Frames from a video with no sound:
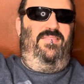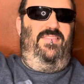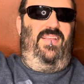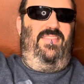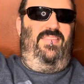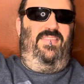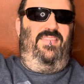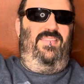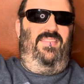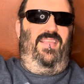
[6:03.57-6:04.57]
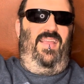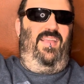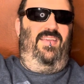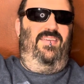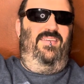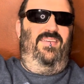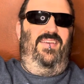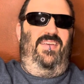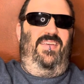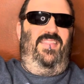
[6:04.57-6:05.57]
That's
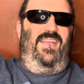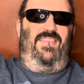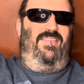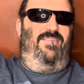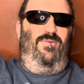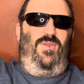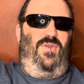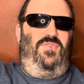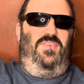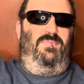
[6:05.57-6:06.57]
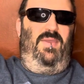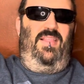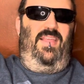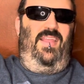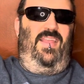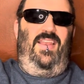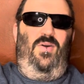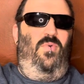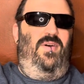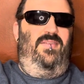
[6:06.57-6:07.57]
a studio just being like, you know
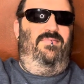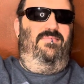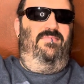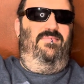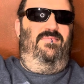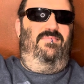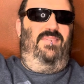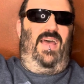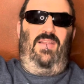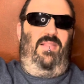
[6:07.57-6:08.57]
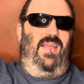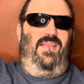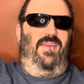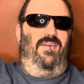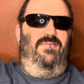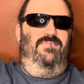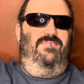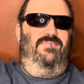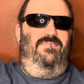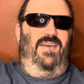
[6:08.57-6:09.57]
what? I don't like you.
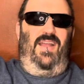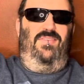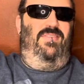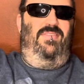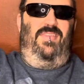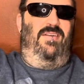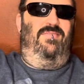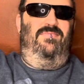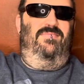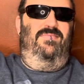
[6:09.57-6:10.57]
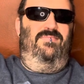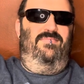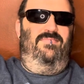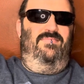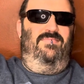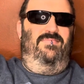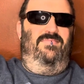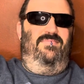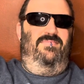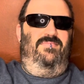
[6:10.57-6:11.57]
I just don't.
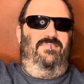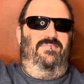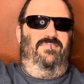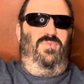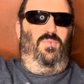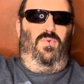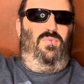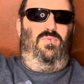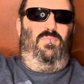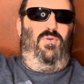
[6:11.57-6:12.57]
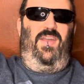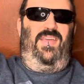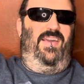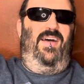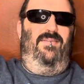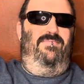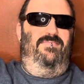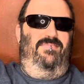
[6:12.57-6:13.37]
We're breaking up.